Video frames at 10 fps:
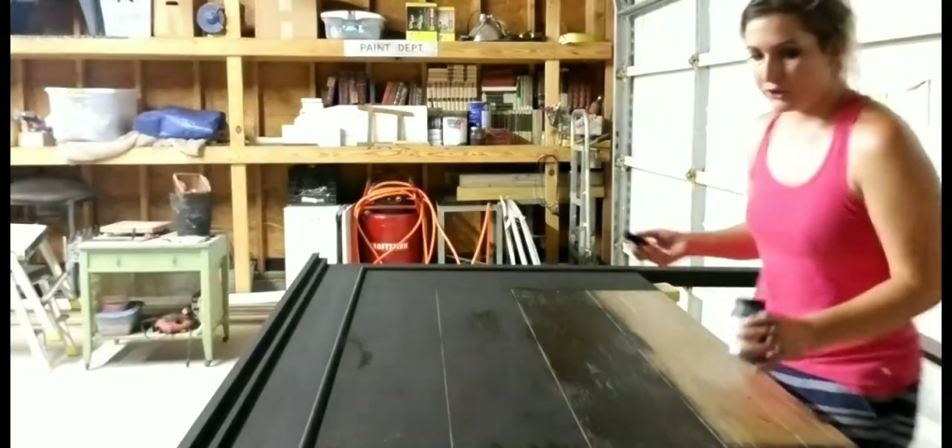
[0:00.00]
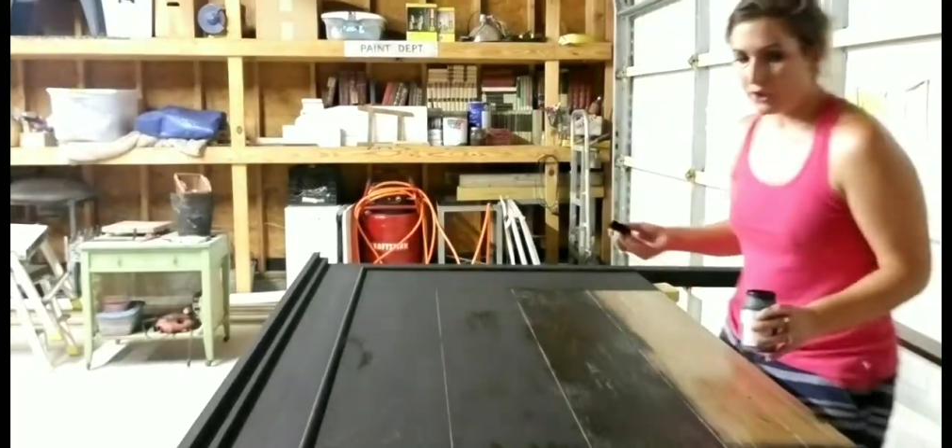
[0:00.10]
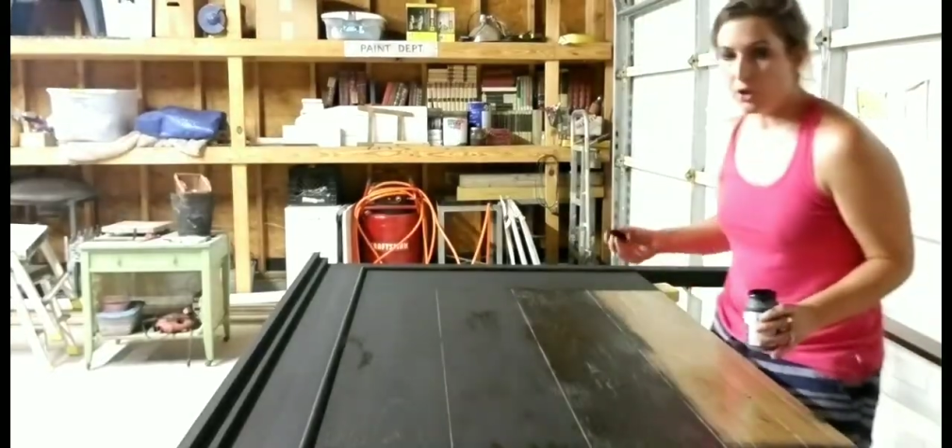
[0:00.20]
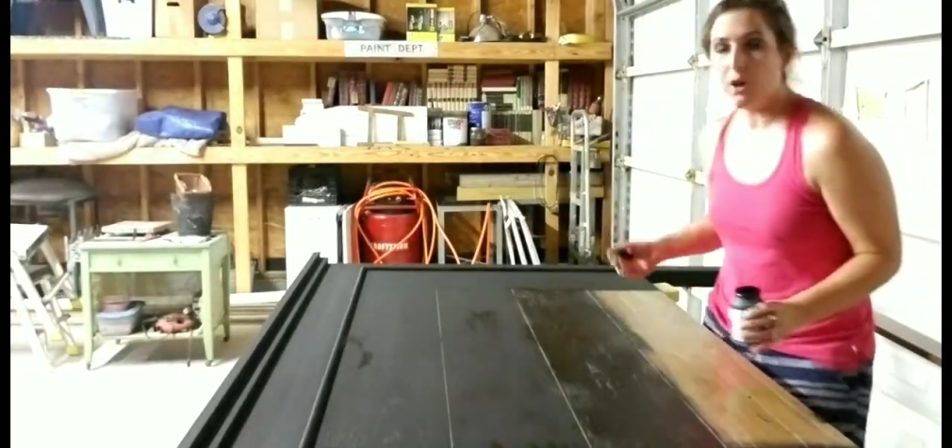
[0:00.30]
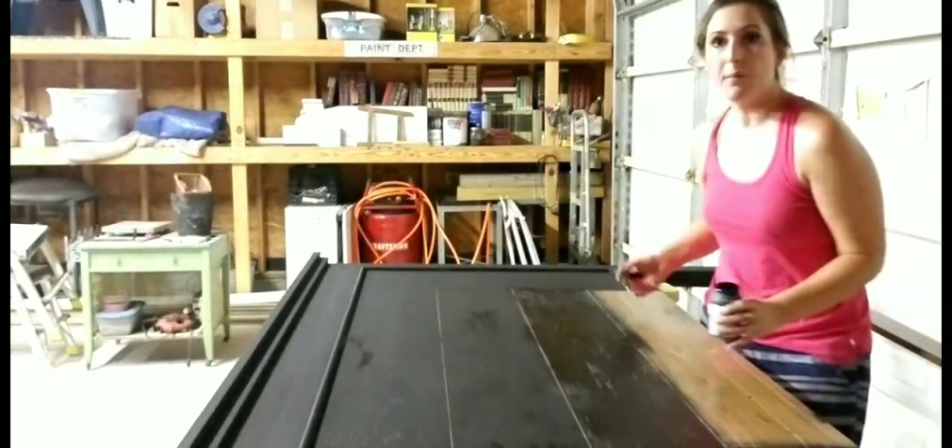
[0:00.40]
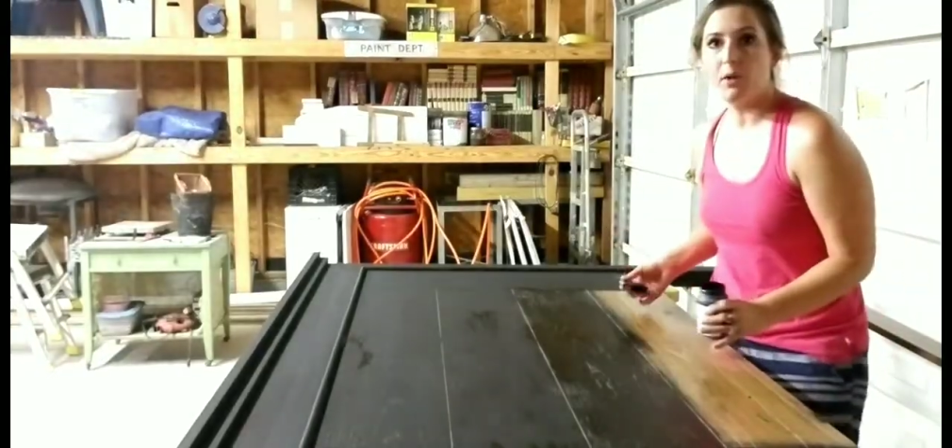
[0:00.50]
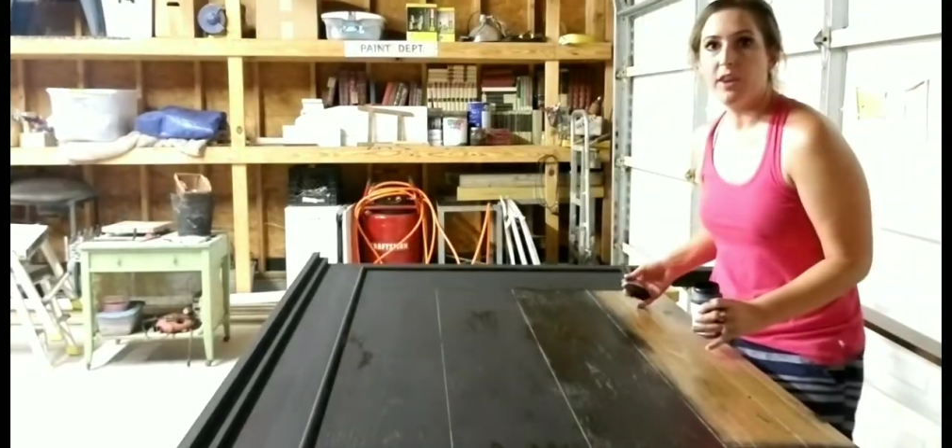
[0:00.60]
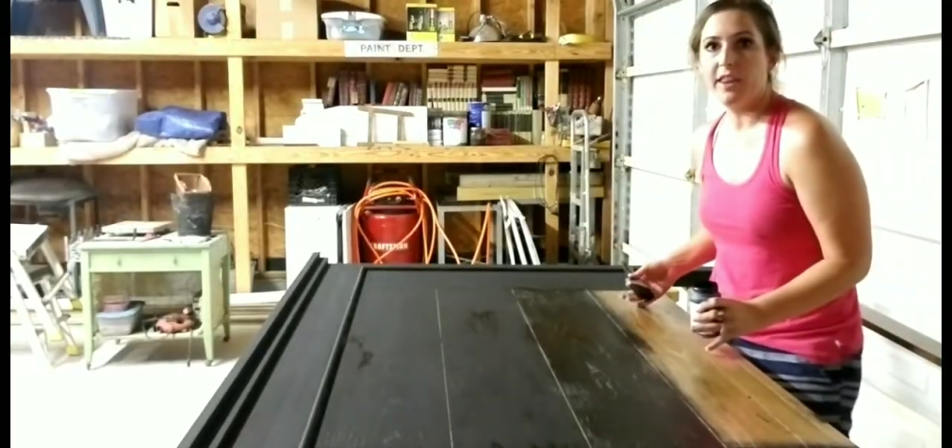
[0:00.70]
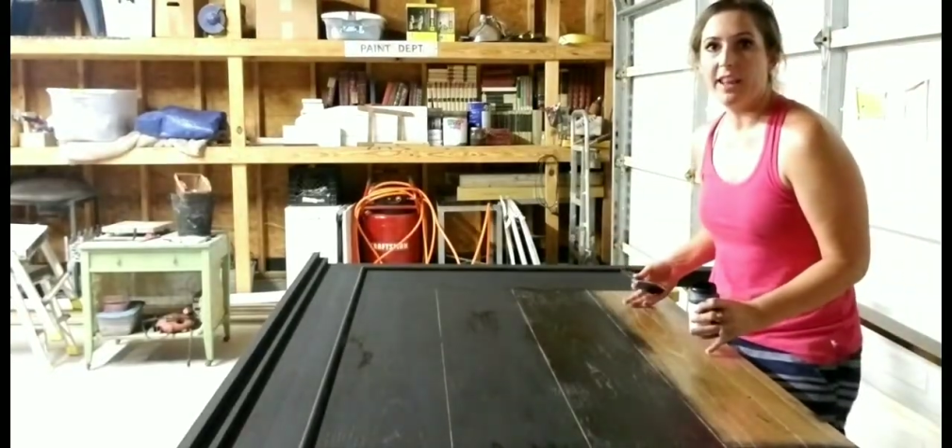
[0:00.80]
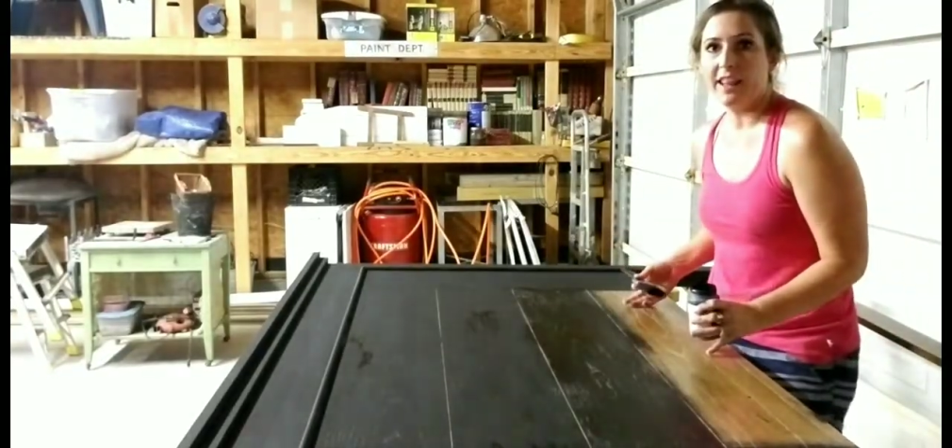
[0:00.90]
So I'm
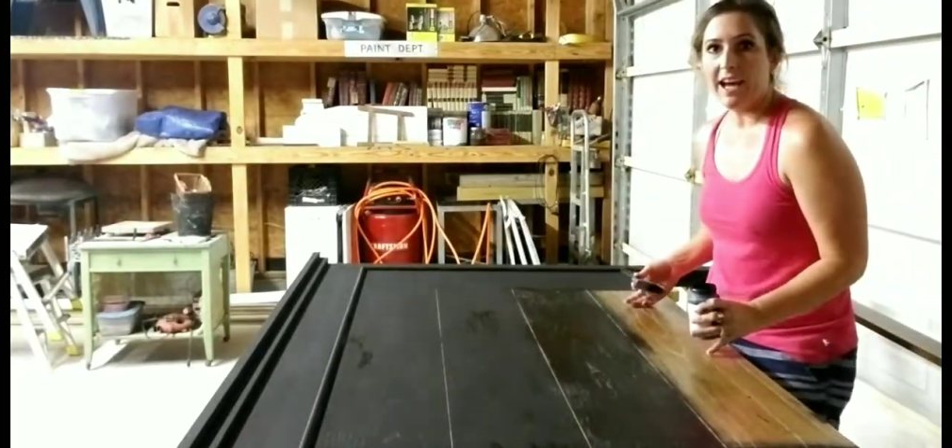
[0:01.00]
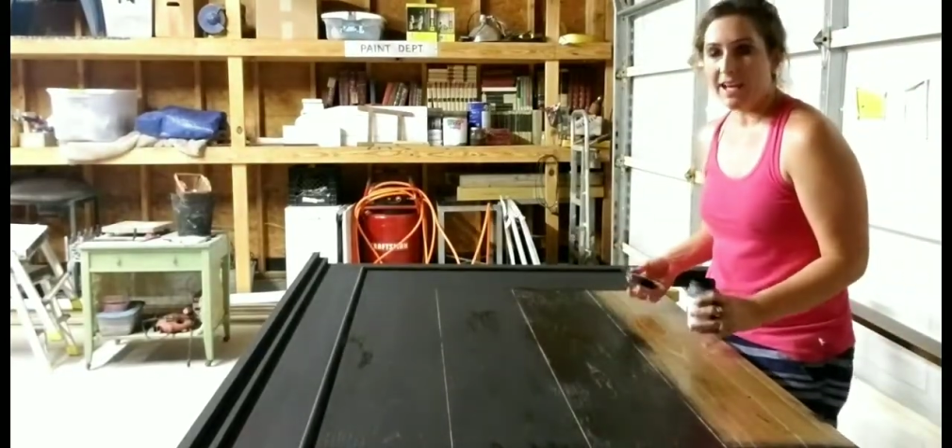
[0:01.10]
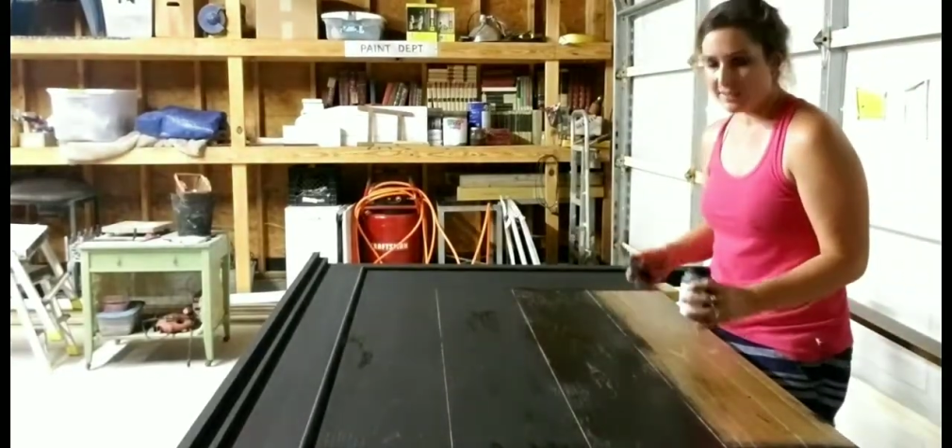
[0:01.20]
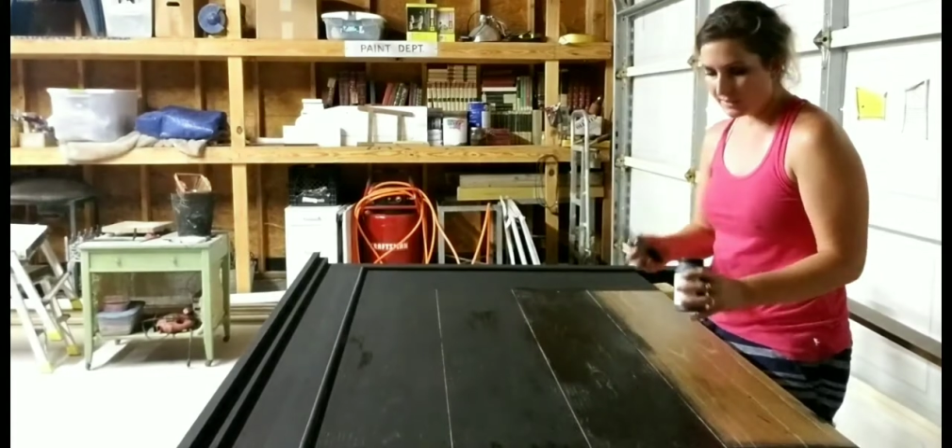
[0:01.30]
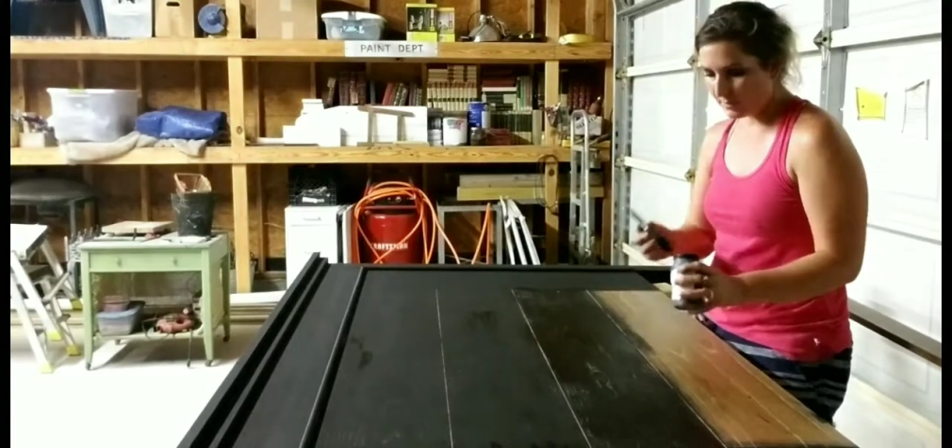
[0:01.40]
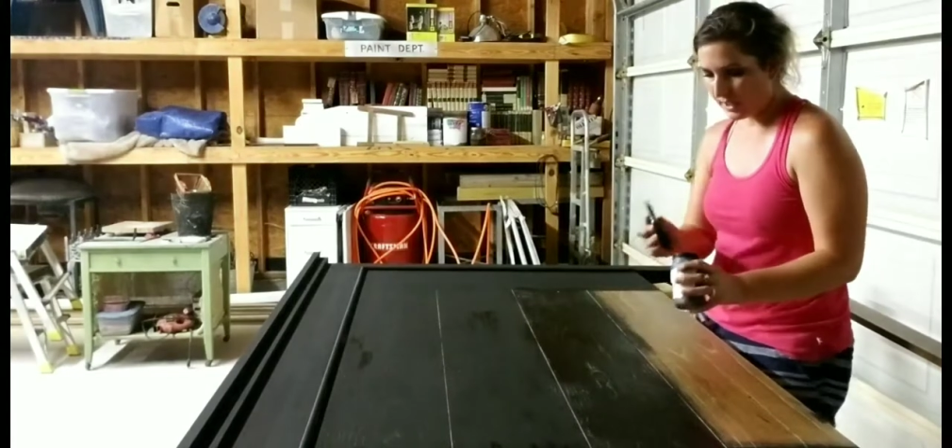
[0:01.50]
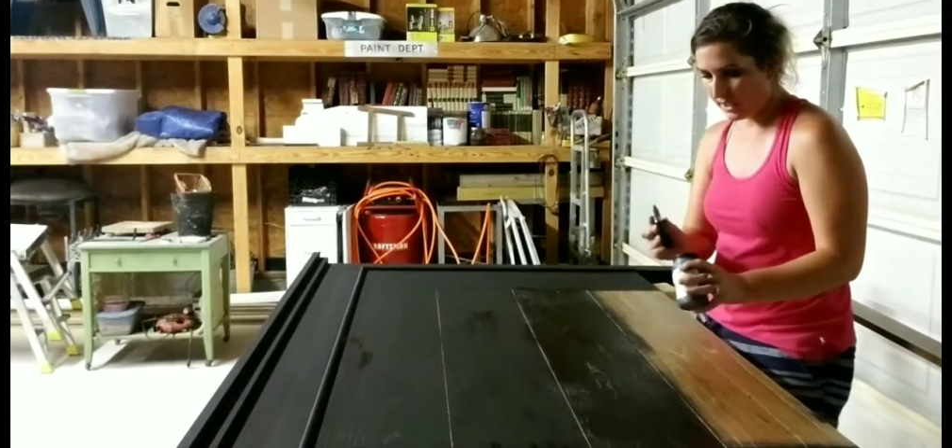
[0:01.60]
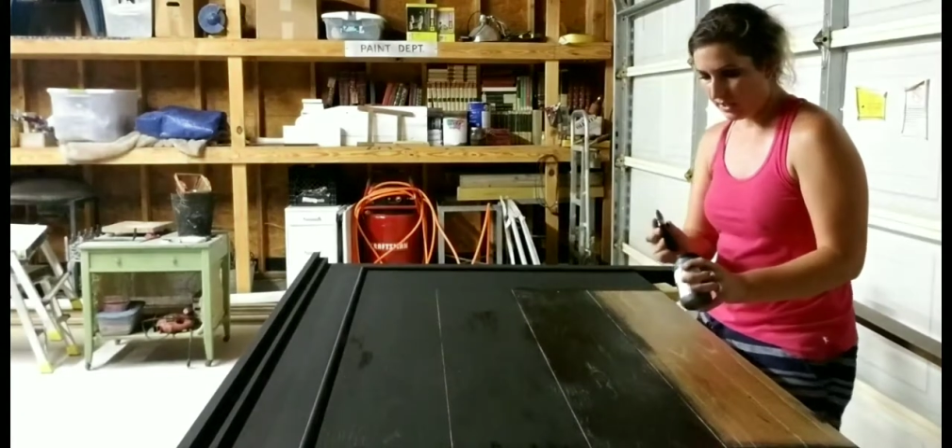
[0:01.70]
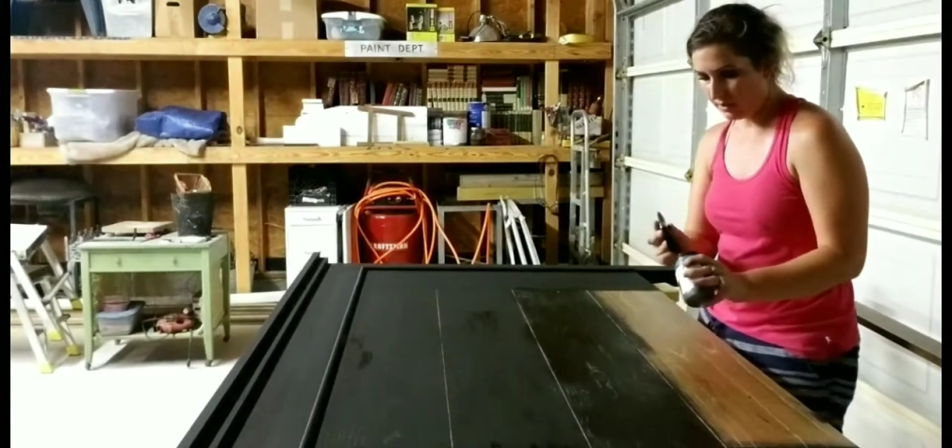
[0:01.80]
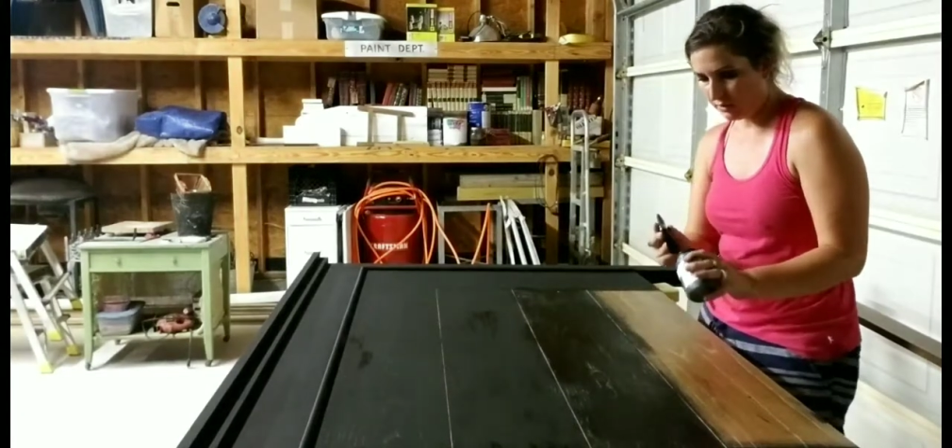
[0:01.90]
on the last
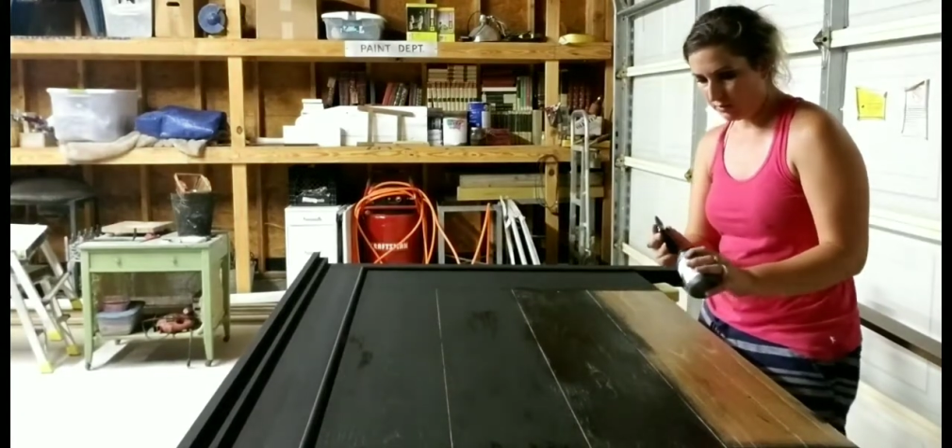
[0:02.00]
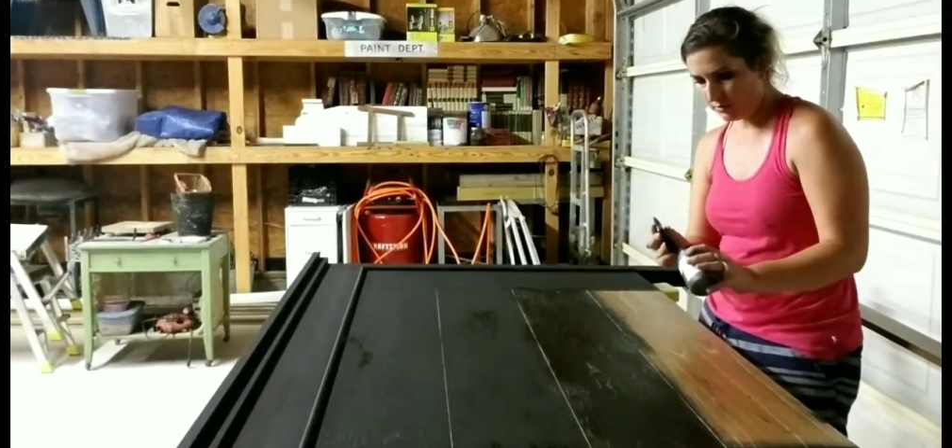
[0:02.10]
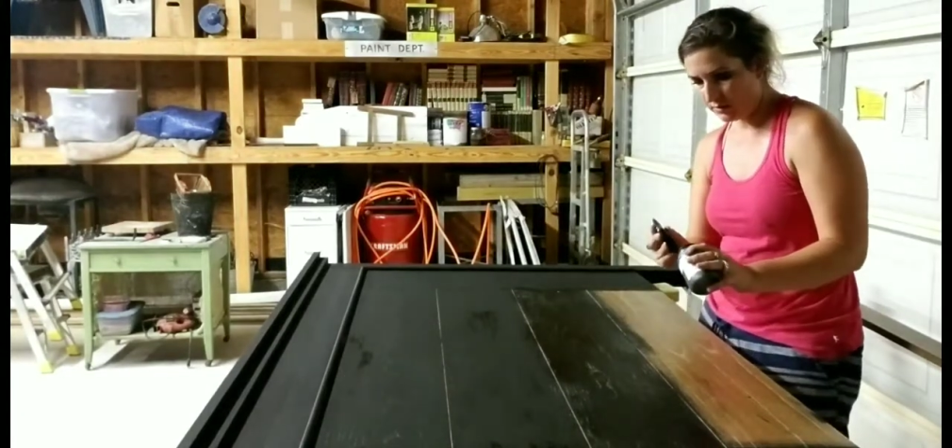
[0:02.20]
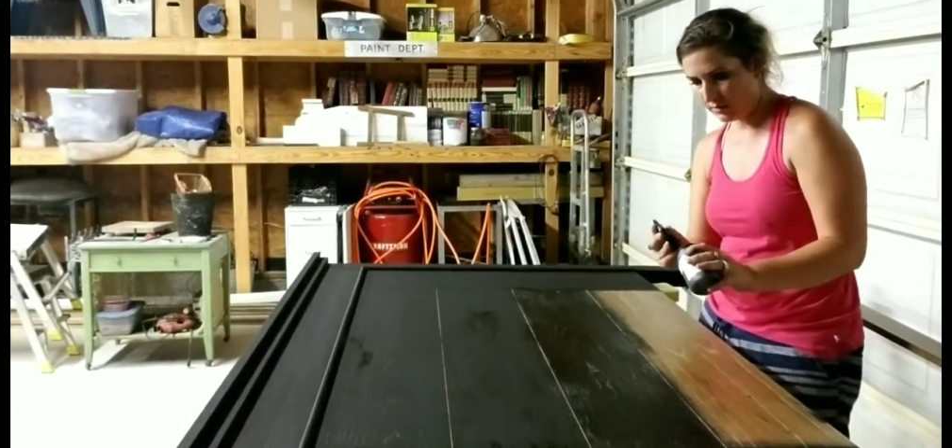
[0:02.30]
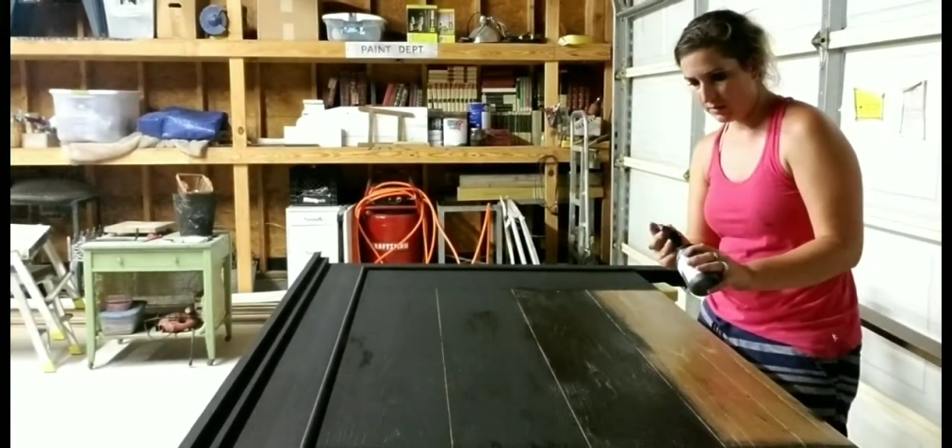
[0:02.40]
panel